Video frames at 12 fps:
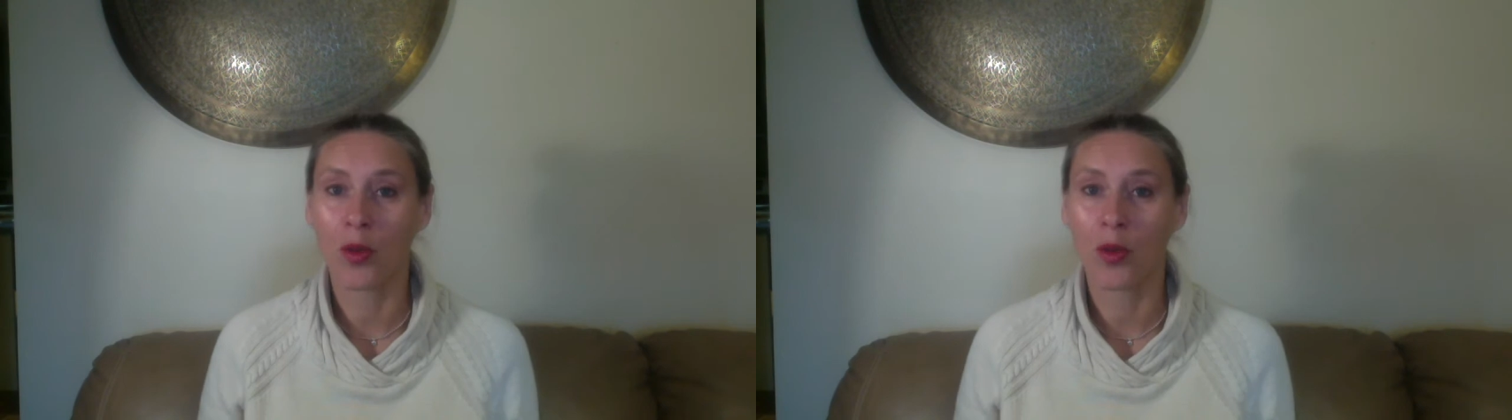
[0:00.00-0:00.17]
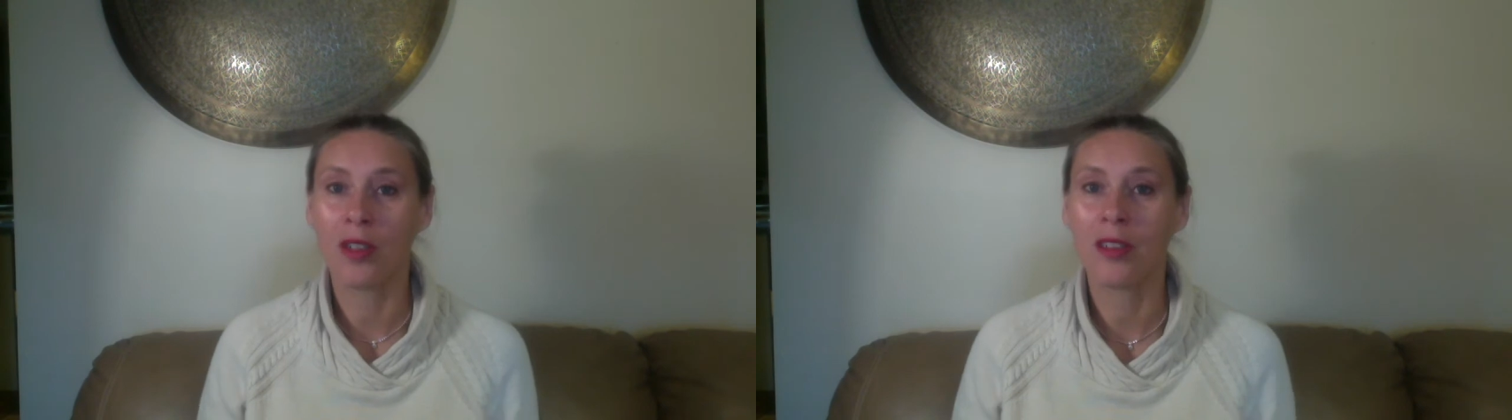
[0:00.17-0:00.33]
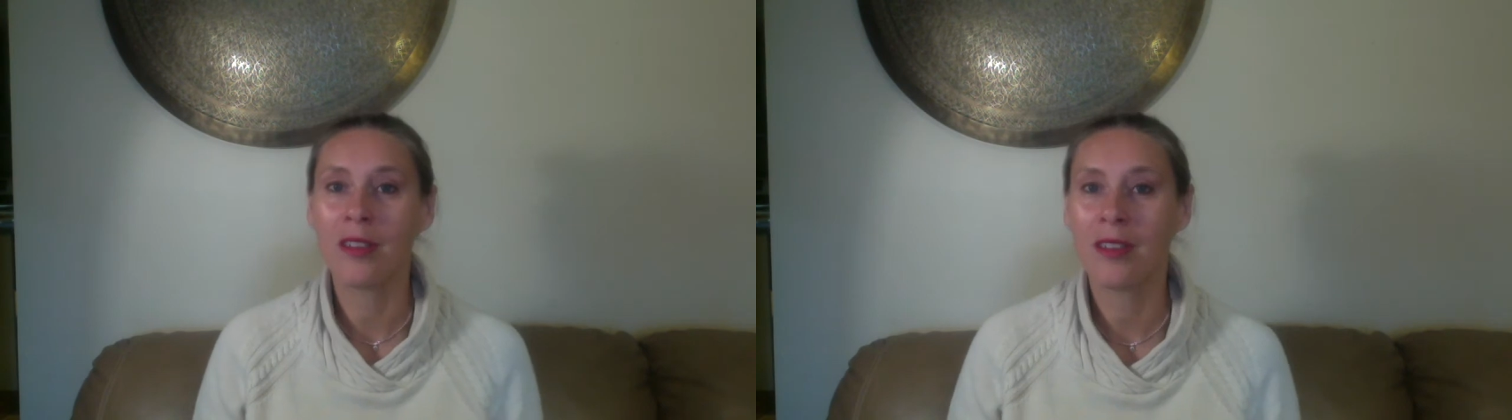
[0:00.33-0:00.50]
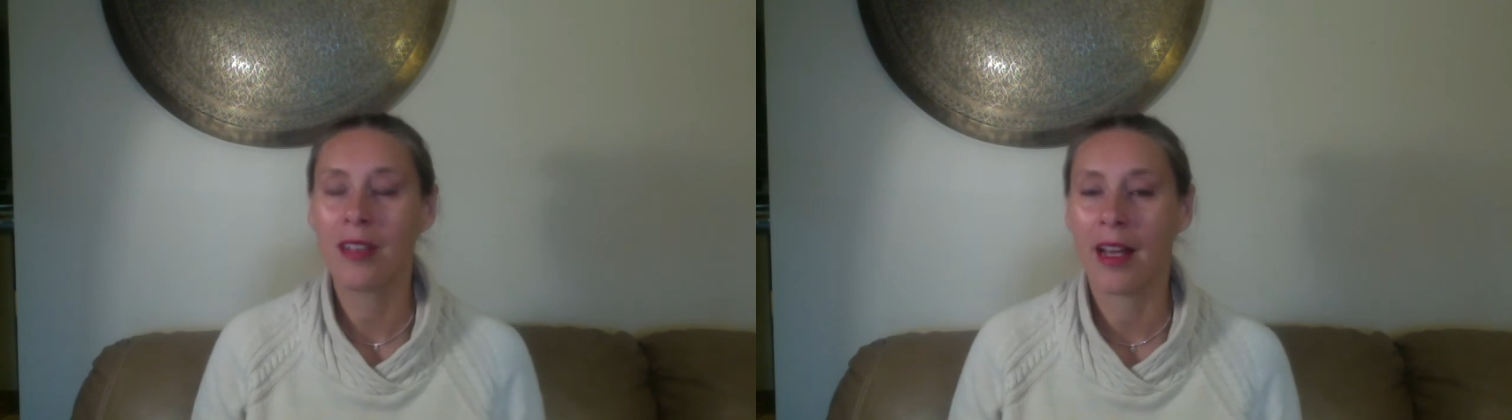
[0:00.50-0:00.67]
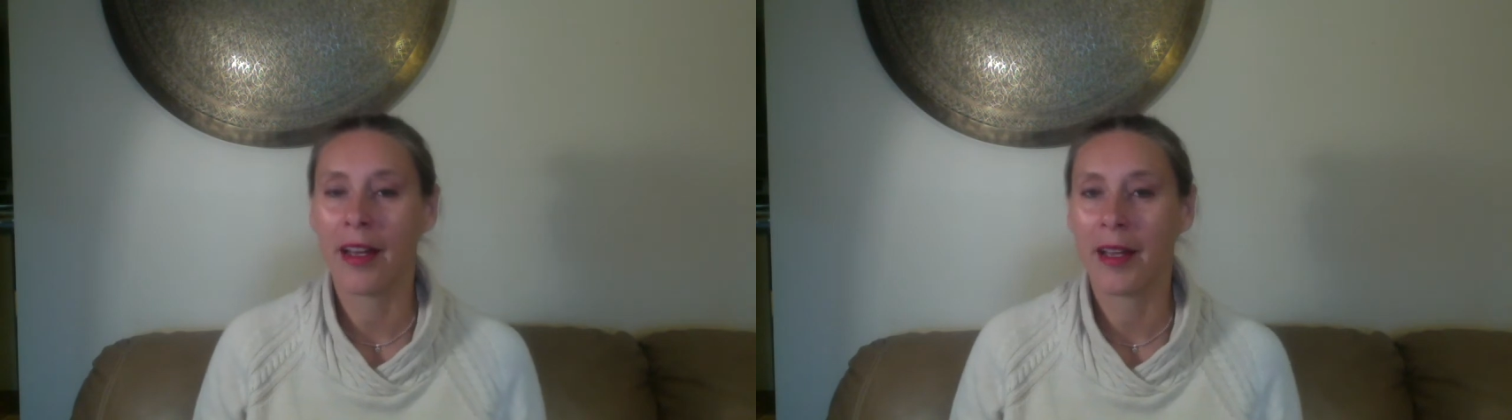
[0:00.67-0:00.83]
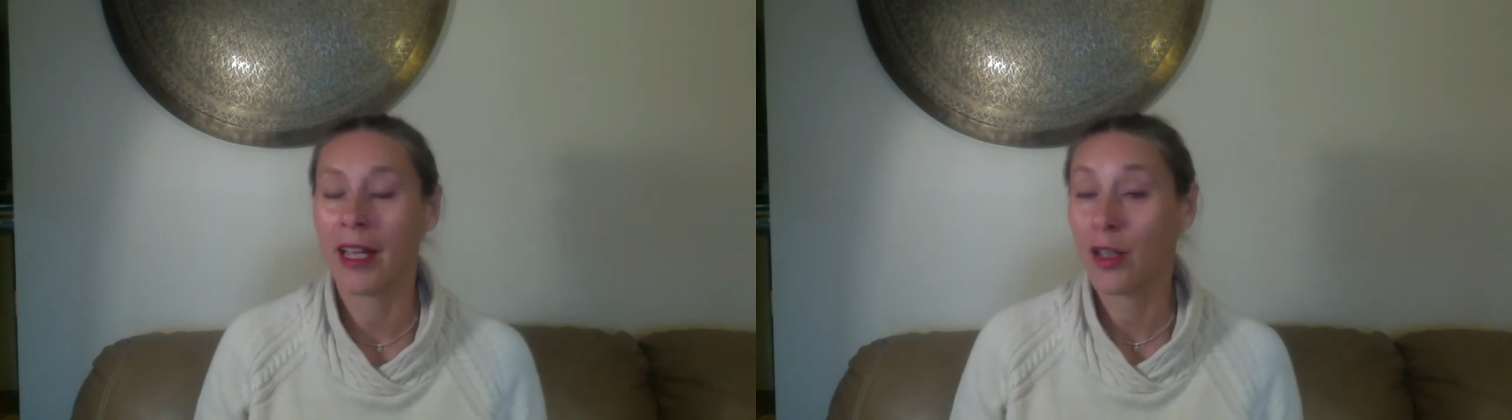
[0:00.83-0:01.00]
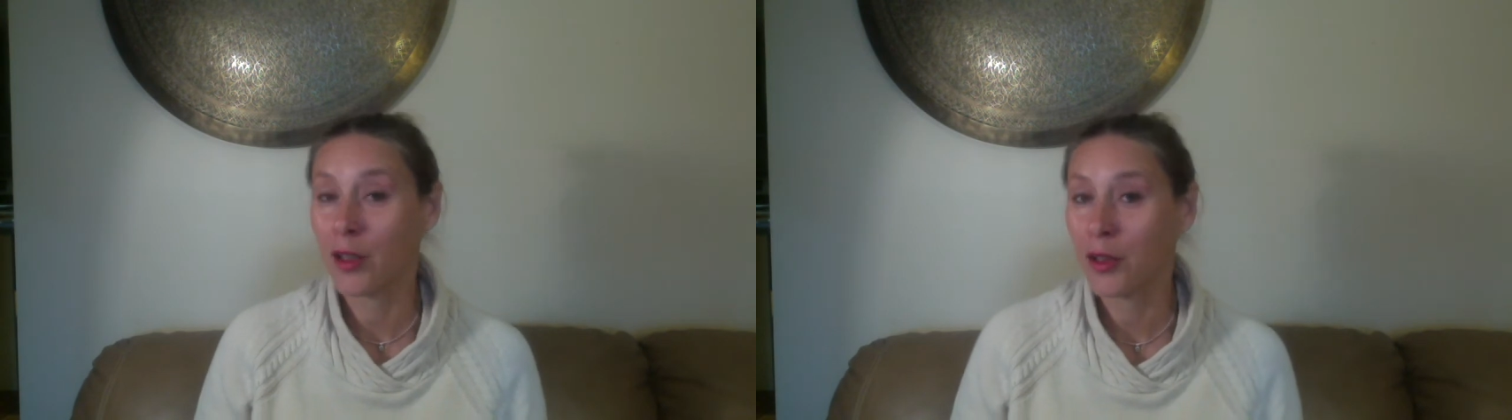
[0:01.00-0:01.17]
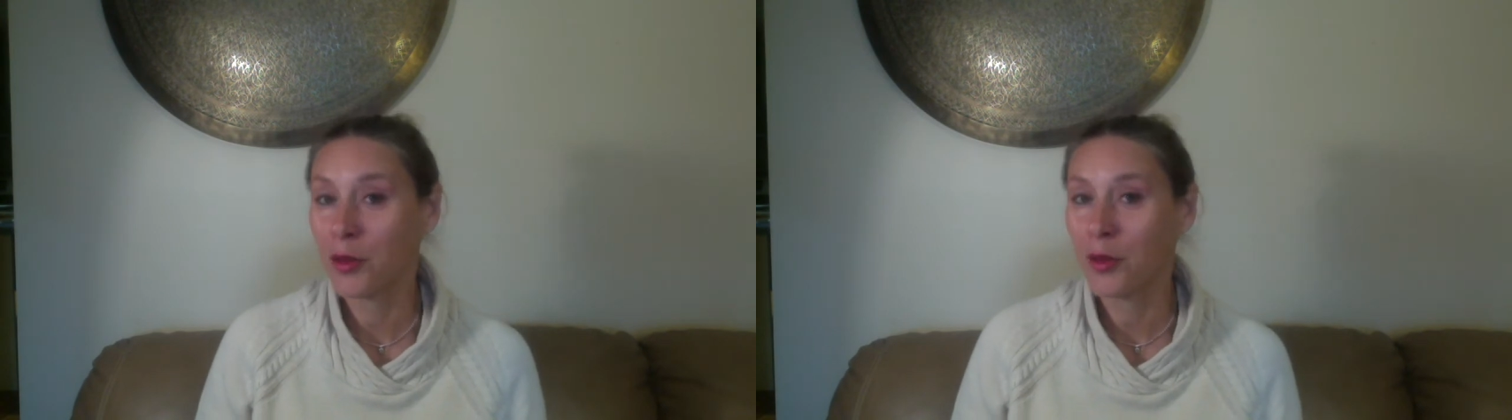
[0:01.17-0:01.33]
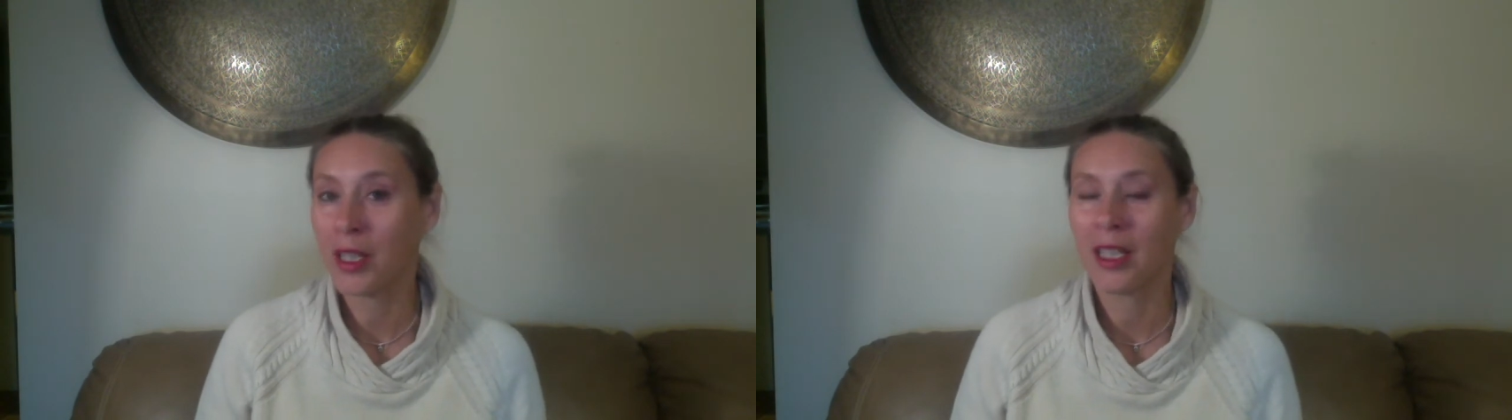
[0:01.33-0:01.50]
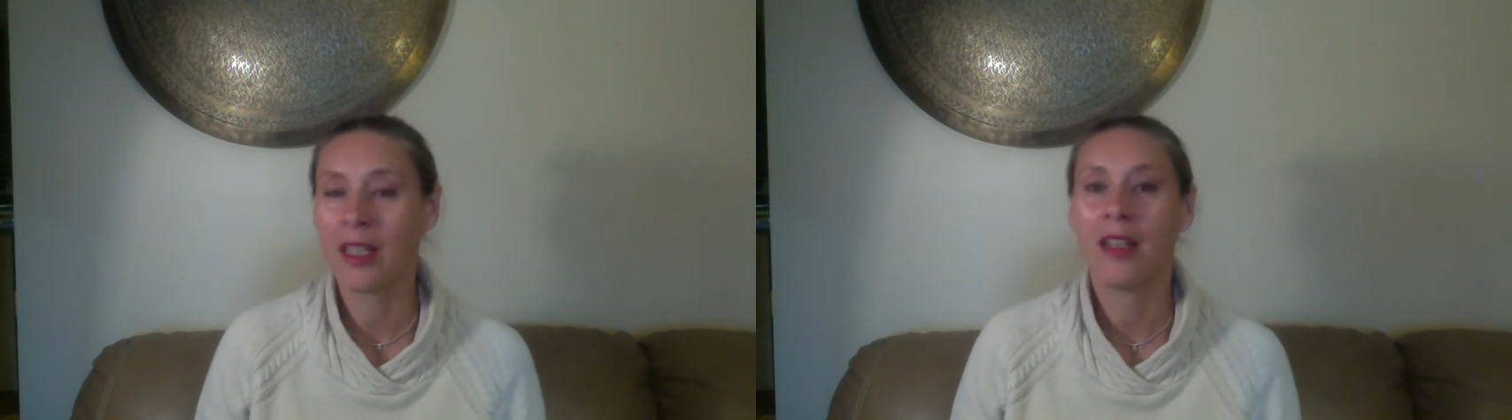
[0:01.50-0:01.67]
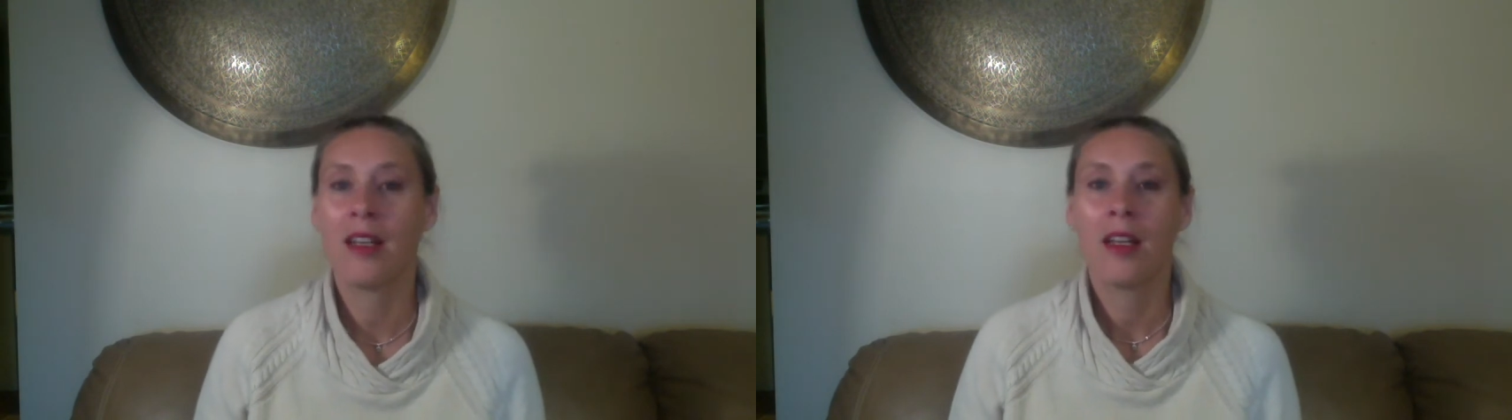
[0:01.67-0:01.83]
world, including